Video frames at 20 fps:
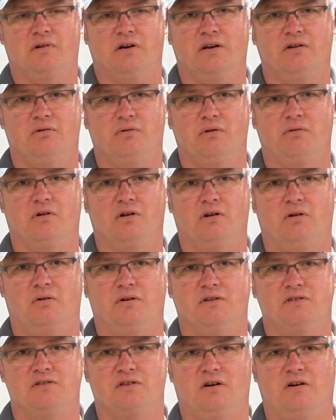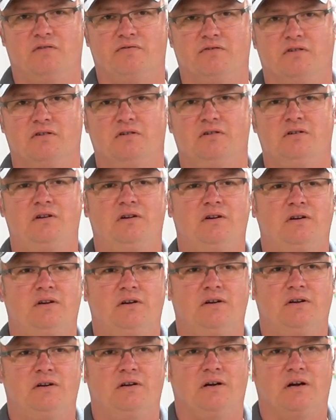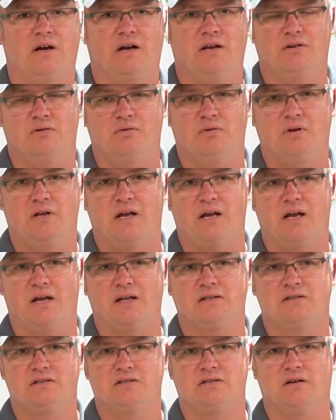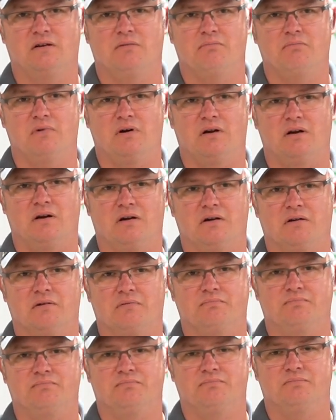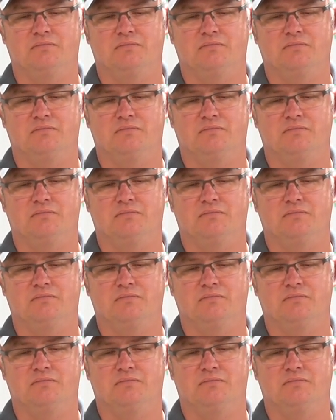I knew we were low in sulfur. I knew we had some